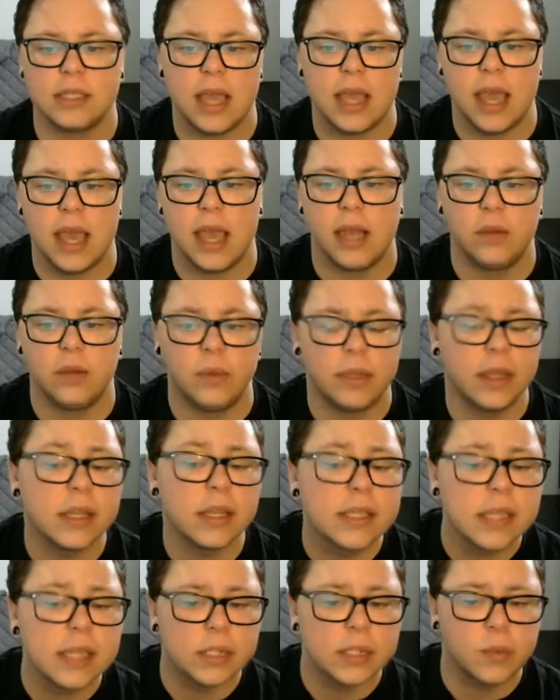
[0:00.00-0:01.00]
And within
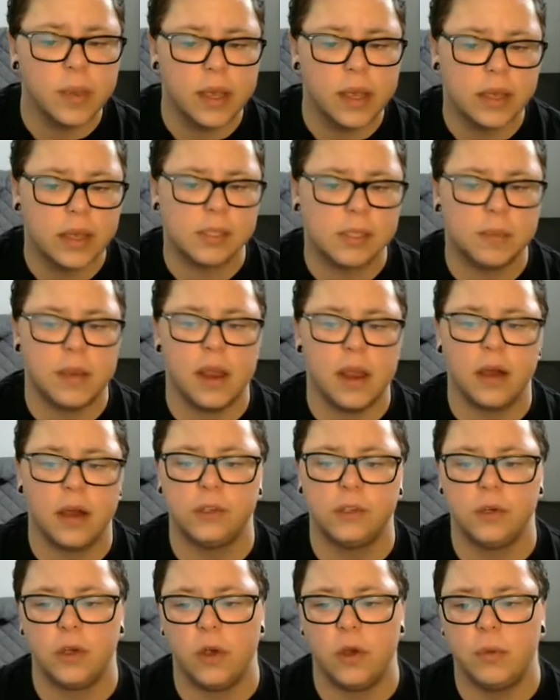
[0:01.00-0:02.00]
6 weeks, Pierre
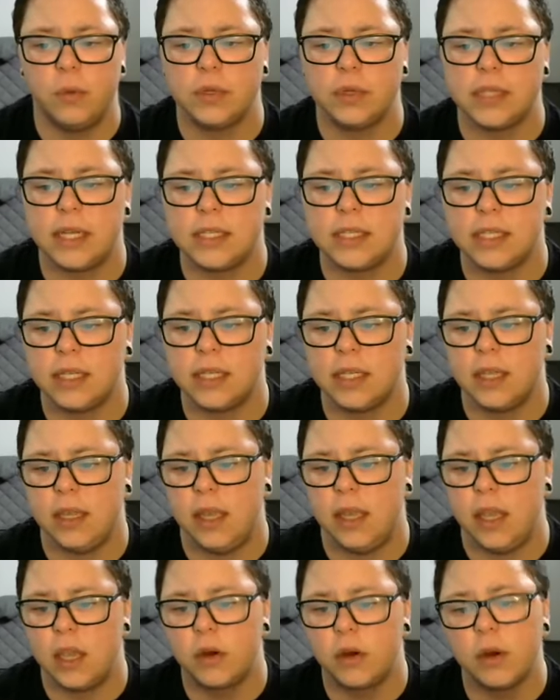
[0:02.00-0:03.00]
Trudeau presented
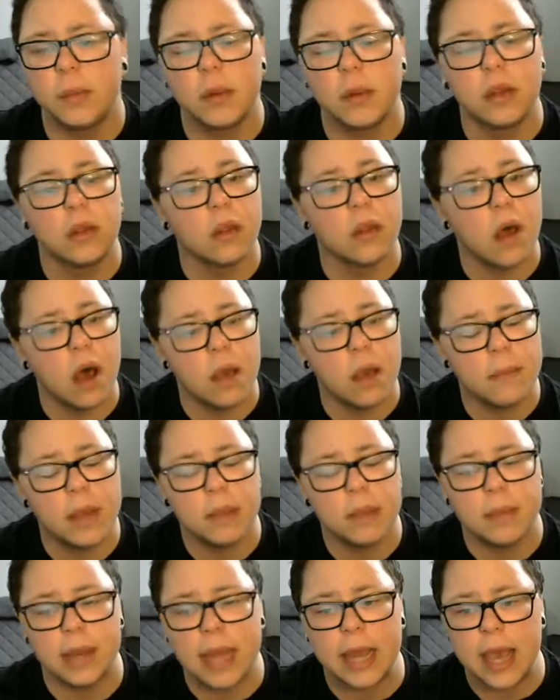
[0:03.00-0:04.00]
the Criminal Law
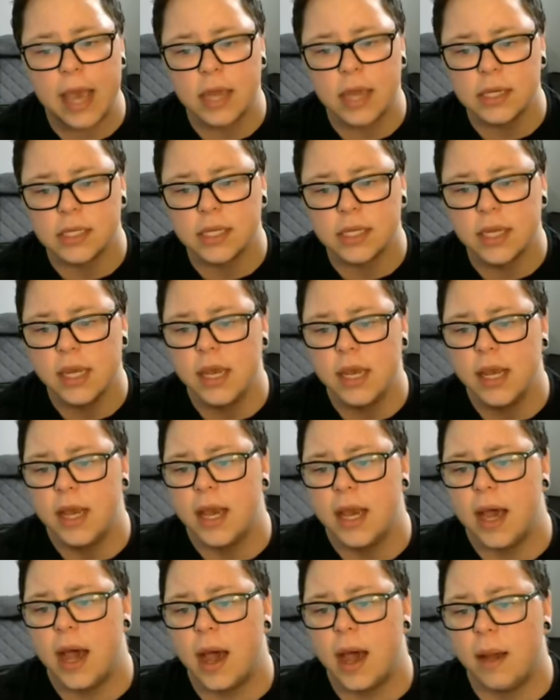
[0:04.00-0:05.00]
Amendment Act,
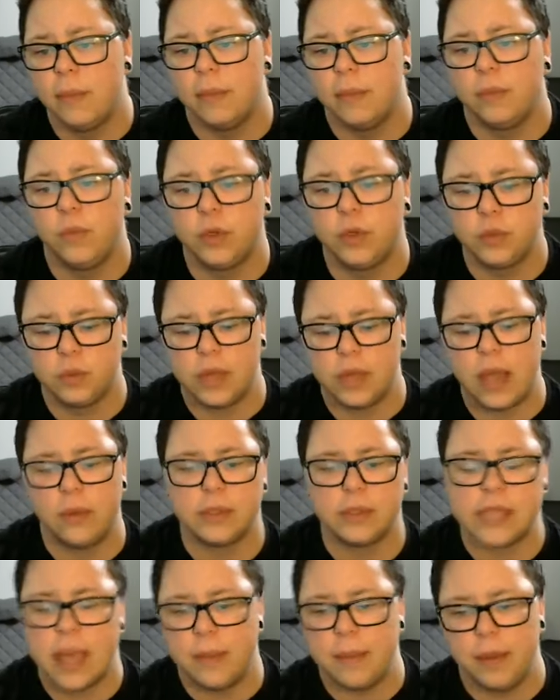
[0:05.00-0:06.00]
which
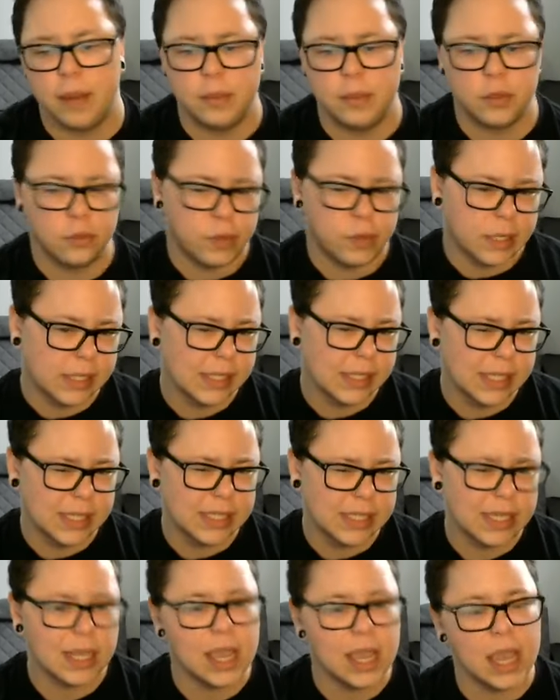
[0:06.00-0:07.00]
was happening between
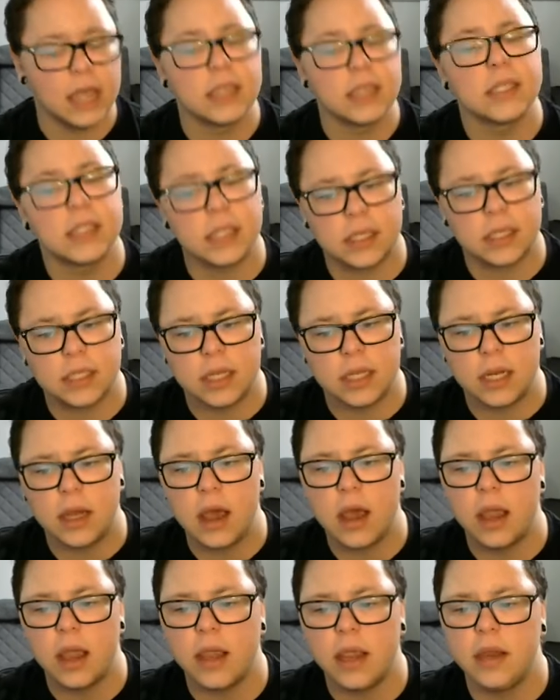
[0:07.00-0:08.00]
68 and
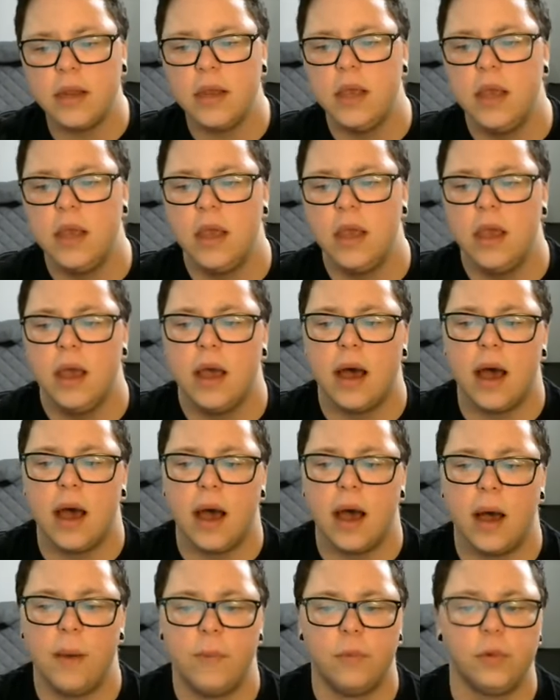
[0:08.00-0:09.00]
69,
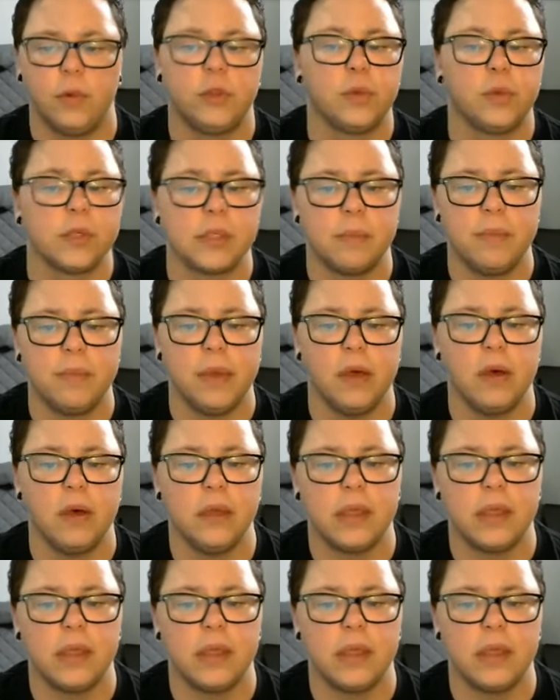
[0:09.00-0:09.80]
which was a bill